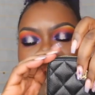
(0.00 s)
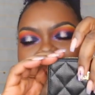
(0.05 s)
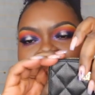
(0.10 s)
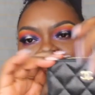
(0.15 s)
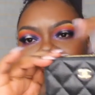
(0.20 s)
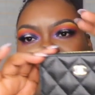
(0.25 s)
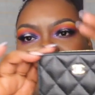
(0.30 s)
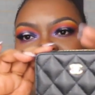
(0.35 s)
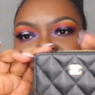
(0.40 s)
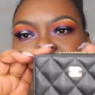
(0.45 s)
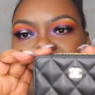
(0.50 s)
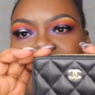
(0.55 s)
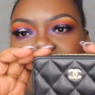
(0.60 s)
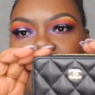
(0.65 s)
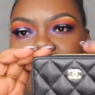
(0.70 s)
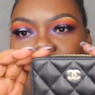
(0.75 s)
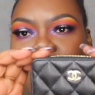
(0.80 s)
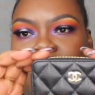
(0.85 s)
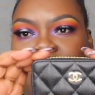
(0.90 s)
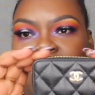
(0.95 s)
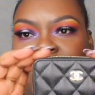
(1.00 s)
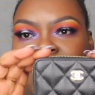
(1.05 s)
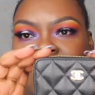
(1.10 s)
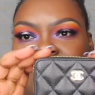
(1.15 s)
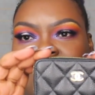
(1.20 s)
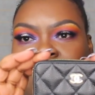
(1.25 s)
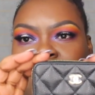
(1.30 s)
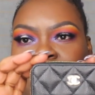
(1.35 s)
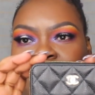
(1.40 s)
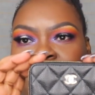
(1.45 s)
and it
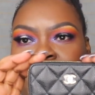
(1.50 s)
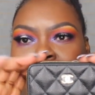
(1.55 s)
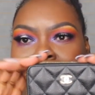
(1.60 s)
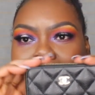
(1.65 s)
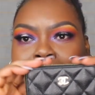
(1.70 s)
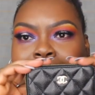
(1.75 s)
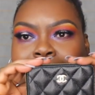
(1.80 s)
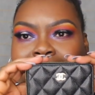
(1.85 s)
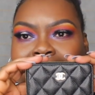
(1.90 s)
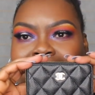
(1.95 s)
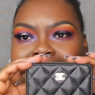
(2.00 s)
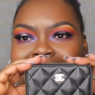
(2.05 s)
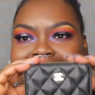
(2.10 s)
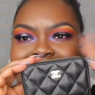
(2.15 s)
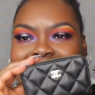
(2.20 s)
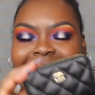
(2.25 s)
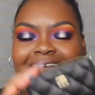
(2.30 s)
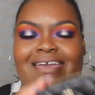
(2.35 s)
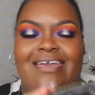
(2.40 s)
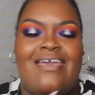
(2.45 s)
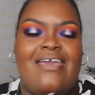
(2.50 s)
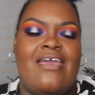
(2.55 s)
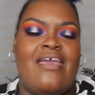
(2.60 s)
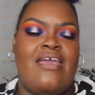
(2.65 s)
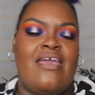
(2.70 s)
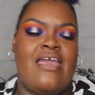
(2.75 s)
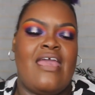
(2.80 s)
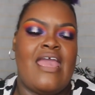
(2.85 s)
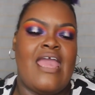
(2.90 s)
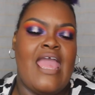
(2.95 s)
goes with my bag
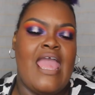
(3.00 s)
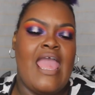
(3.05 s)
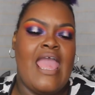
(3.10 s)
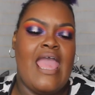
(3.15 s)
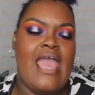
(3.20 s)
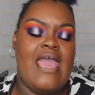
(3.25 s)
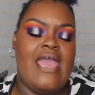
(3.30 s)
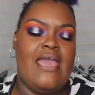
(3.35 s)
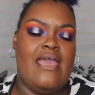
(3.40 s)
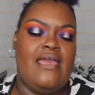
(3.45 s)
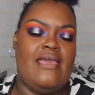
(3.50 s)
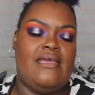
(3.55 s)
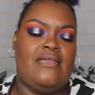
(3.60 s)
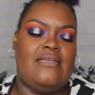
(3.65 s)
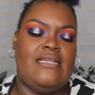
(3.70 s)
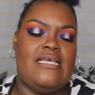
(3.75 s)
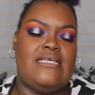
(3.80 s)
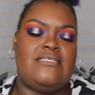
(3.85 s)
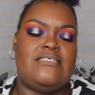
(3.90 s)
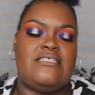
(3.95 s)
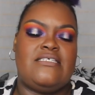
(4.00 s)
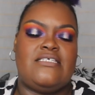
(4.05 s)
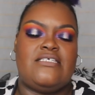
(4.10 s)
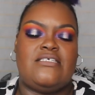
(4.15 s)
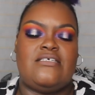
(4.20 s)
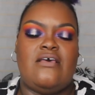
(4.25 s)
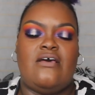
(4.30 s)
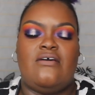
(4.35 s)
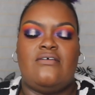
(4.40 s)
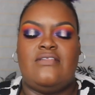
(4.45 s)
and
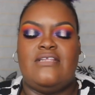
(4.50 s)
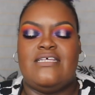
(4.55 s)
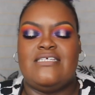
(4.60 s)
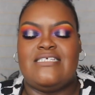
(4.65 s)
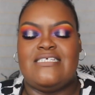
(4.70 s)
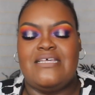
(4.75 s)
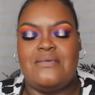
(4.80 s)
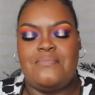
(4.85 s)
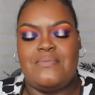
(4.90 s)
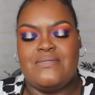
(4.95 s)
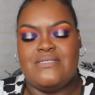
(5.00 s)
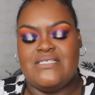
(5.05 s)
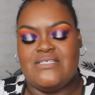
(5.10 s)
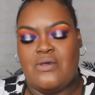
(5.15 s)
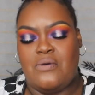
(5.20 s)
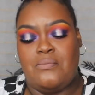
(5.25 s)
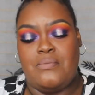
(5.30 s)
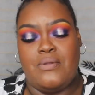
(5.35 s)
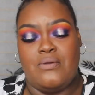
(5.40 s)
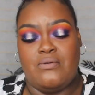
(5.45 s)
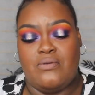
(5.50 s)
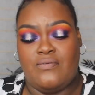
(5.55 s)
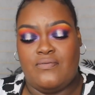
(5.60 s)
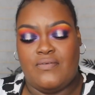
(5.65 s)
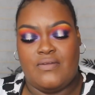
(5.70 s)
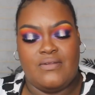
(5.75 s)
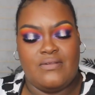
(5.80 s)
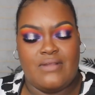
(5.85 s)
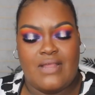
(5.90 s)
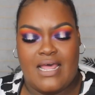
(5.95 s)
it's the zip is so
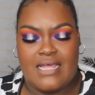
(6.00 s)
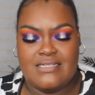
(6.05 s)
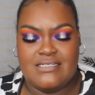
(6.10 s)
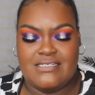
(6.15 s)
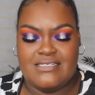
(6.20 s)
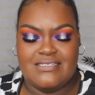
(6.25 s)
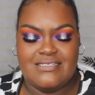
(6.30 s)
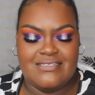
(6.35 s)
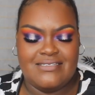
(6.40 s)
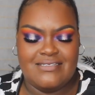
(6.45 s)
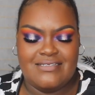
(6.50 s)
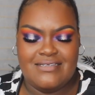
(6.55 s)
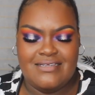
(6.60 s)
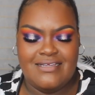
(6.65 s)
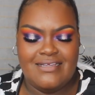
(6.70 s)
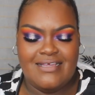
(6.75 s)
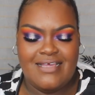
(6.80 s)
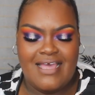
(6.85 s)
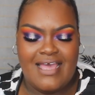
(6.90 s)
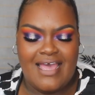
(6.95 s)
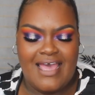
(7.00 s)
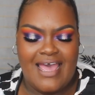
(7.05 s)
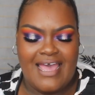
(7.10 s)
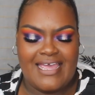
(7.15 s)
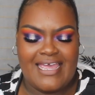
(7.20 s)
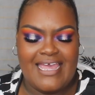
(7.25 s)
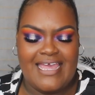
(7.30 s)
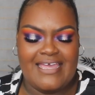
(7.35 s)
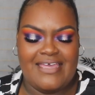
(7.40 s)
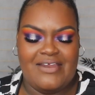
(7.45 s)
beautiful I just
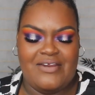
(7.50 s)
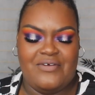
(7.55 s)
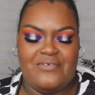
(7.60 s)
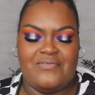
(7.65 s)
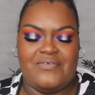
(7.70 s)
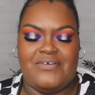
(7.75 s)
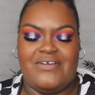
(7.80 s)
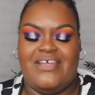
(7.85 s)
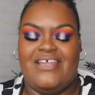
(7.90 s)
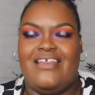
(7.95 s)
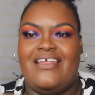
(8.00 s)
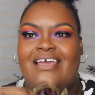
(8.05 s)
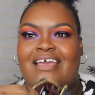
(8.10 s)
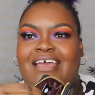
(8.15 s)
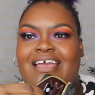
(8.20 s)
I can't get over it